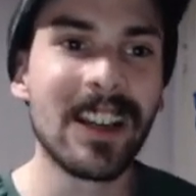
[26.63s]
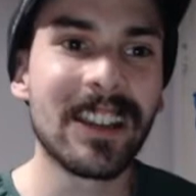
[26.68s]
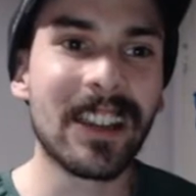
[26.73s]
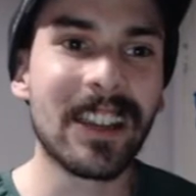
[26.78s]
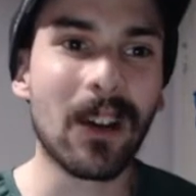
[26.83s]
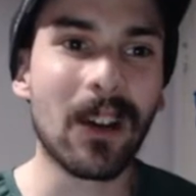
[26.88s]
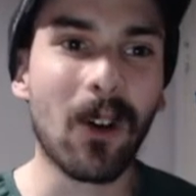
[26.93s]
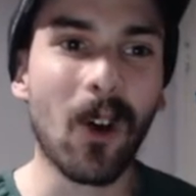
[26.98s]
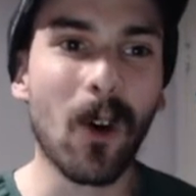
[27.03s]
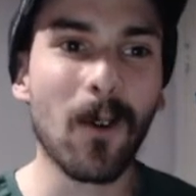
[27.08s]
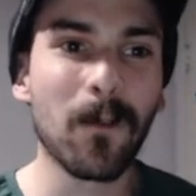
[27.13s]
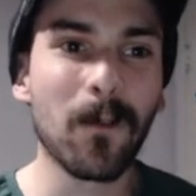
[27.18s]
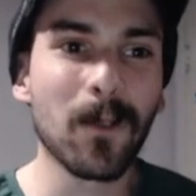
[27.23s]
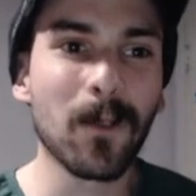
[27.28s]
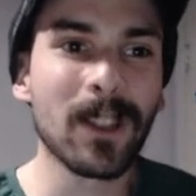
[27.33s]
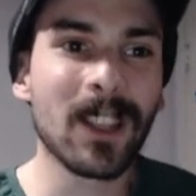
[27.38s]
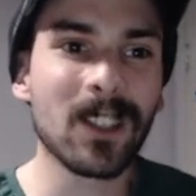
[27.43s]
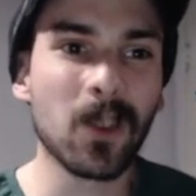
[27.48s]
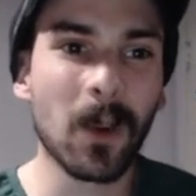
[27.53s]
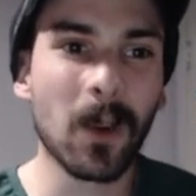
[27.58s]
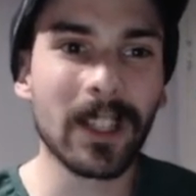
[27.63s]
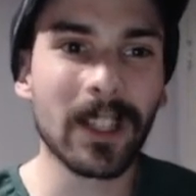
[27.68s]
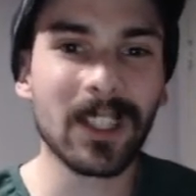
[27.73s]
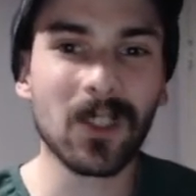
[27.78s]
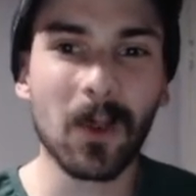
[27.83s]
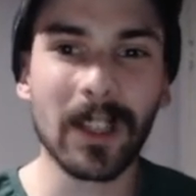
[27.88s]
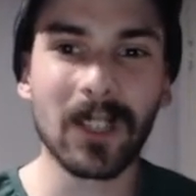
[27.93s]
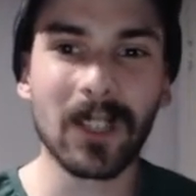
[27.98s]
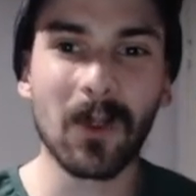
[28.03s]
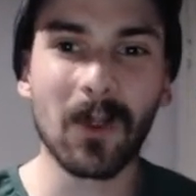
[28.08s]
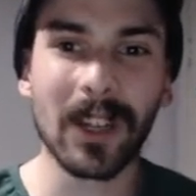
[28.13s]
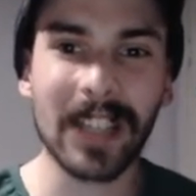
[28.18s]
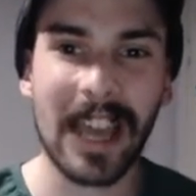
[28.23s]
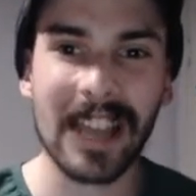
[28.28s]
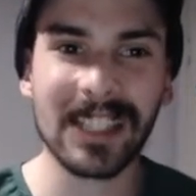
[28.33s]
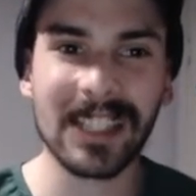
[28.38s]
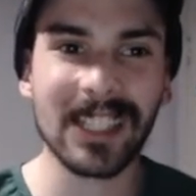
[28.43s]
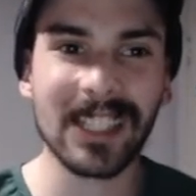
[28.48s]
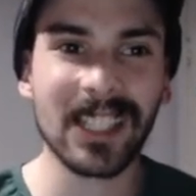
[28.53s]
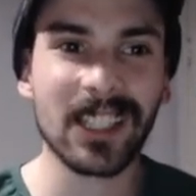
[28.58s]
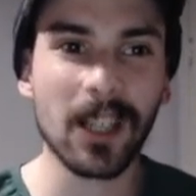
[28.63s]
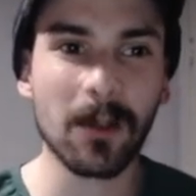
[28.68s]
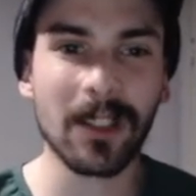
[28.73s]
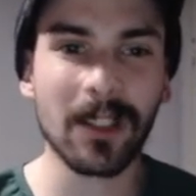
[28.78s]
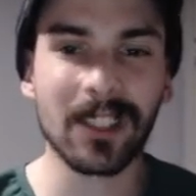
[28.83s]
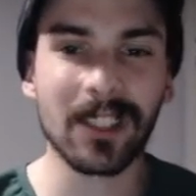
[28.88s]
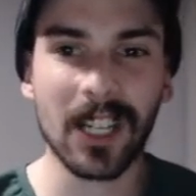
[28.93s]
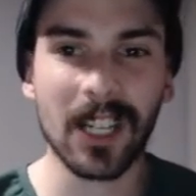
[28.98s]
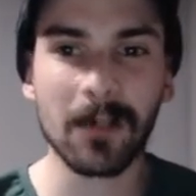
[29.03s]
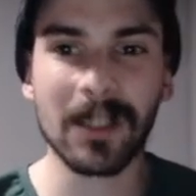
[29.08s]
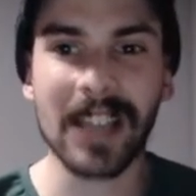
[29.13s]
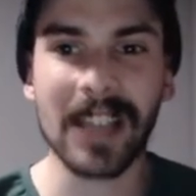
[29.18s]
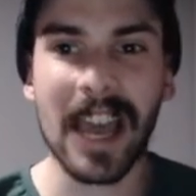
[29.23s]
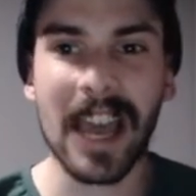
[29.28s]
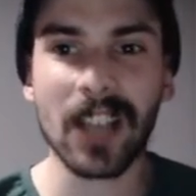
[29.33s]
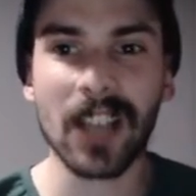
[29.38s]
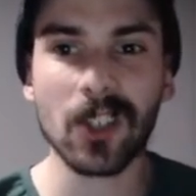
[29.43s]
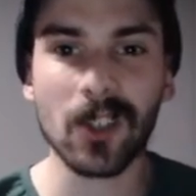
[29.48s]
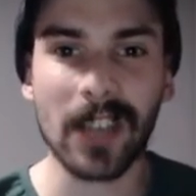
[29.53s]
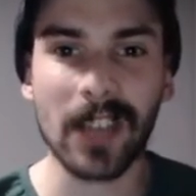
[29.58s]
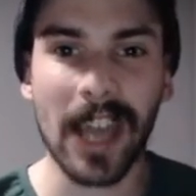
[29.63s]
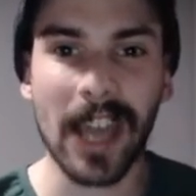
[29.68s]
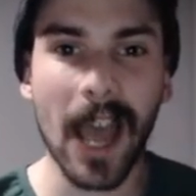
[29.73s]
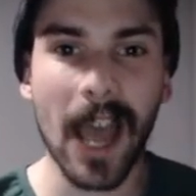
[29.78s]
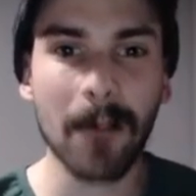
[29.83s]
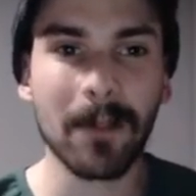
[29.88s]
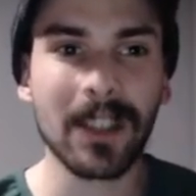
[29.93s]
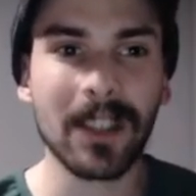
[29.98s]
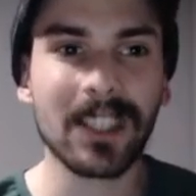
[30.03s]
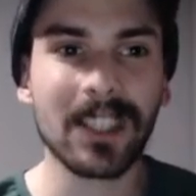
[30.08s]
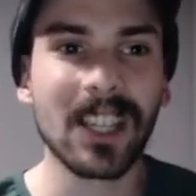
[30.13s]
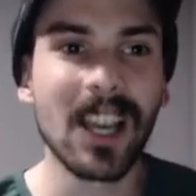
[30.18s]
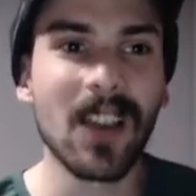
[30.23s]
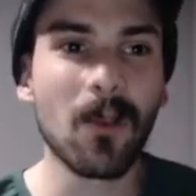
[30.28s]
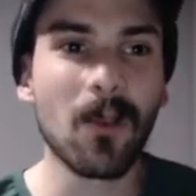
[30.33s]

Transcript: Now, hopefully the 2021 NCAA Tournament actually happens,